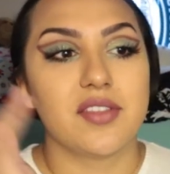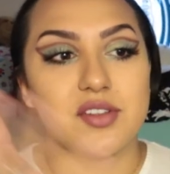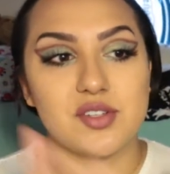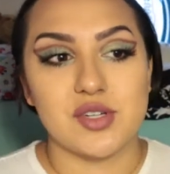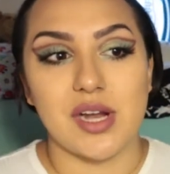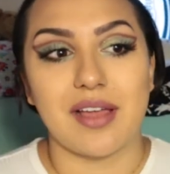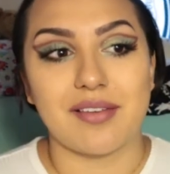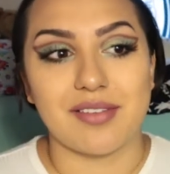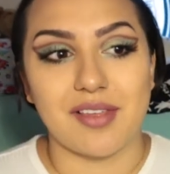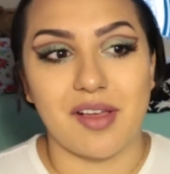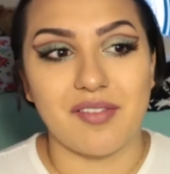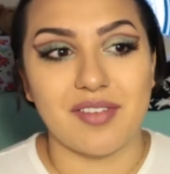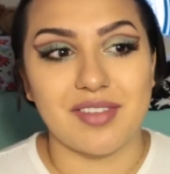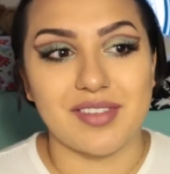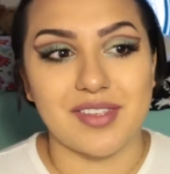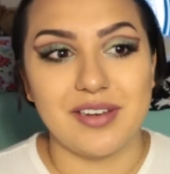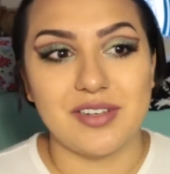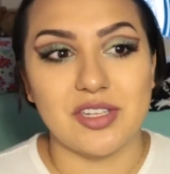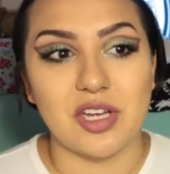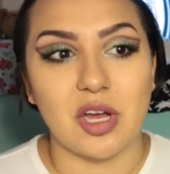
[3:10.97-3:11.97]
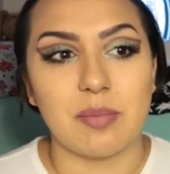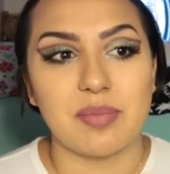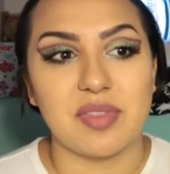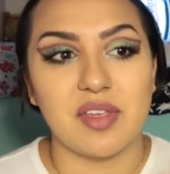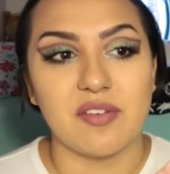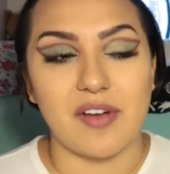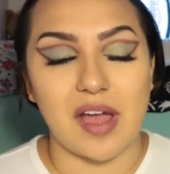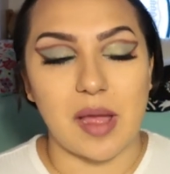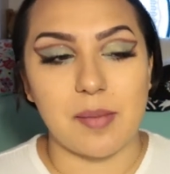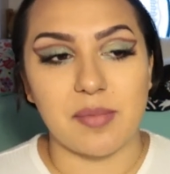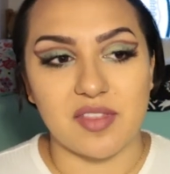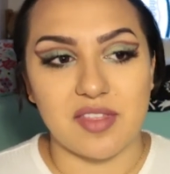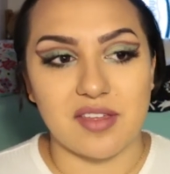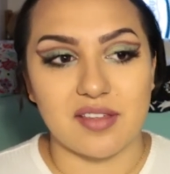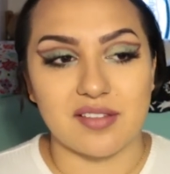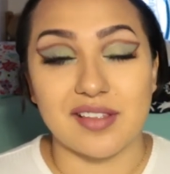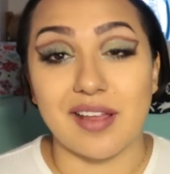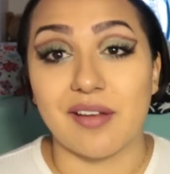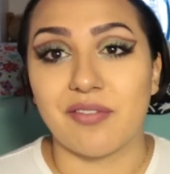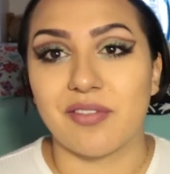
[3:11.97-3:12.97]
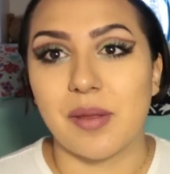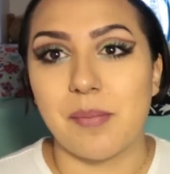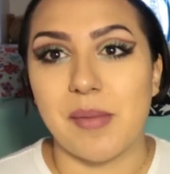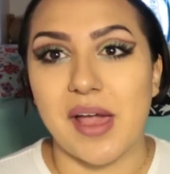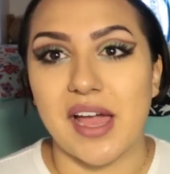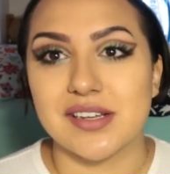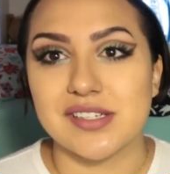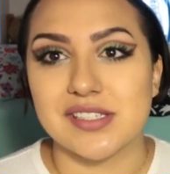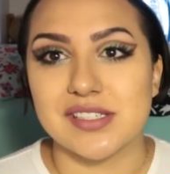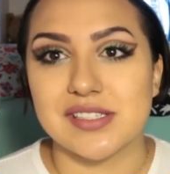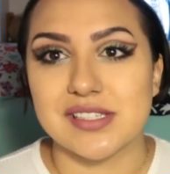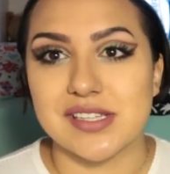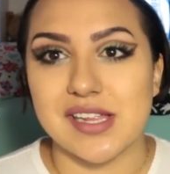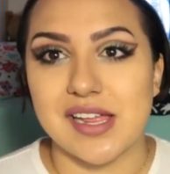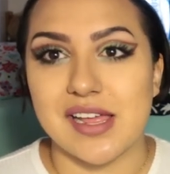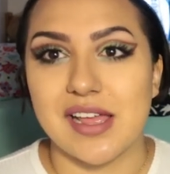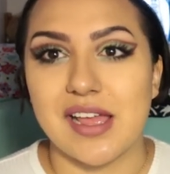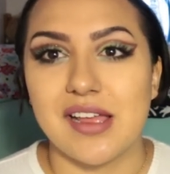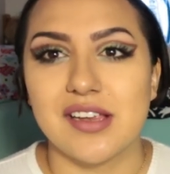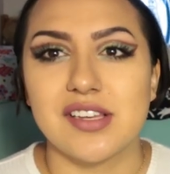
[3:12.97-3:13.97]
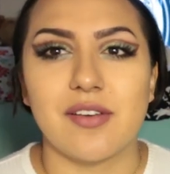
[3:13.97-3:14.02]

The track's obviously dope. The vibe of this definitely matches it.